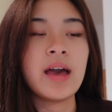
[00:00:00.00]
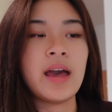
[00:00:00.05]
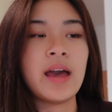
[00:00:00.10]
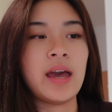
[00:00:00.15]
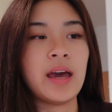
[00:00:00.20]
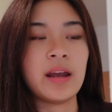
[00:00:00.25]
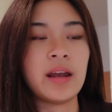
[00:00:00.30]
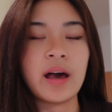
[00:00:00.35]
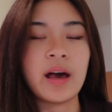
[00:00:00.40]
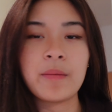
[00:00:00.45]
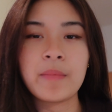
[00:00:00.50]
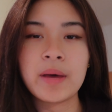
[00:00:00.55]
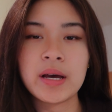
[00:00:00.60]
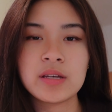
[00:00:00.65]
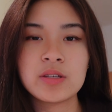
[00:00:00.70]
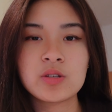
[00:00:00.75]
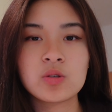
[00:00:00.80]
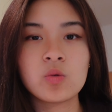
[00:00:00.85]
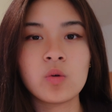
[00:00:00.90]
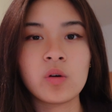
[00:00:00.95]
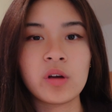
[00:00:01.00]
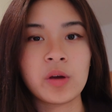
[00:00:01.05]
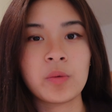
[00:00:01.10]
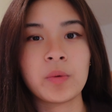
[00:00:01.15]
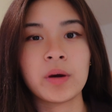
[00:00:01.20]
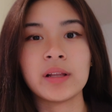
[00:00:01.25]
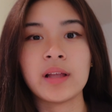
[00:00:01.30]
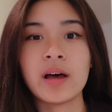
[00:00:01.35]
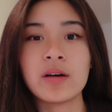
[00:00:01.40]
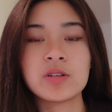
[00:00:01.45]
and at my school you were
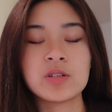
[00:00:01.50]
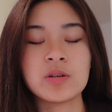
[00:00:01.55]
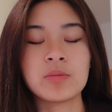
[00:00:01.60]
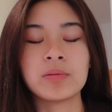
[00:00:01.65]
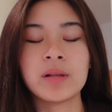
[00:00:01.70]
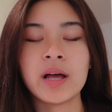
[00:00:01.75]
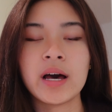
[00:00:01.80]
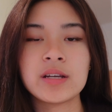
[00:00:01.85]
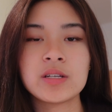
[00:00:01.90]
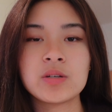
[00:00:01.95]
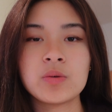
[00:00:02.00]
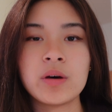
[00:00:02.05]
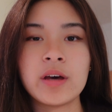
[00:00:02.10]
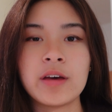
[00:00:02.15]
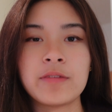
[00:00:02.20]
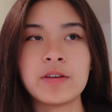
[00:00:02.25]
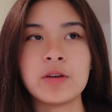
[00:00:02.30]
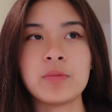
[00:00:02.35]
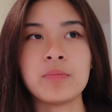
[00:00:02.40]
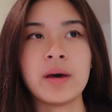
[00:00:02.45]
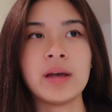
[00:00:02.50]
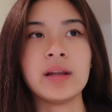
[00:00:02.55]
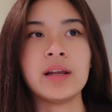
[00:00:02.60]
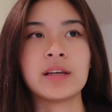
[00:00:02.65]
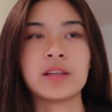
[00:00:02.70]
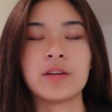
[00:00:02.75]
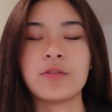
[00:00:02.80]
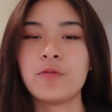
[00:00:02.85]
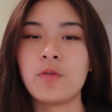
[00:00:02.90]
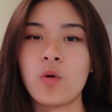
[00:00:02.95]
allowed to apply to it if you met like
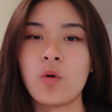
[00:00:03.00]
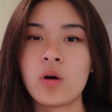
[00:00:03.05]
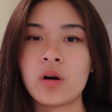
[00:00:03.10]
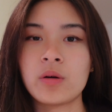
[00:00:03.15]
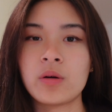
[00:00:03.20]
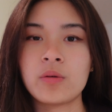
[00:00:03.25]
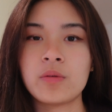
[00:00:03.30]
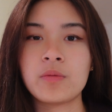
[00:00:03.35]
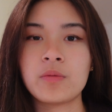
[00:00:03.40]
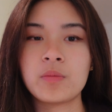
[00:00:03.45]
the 4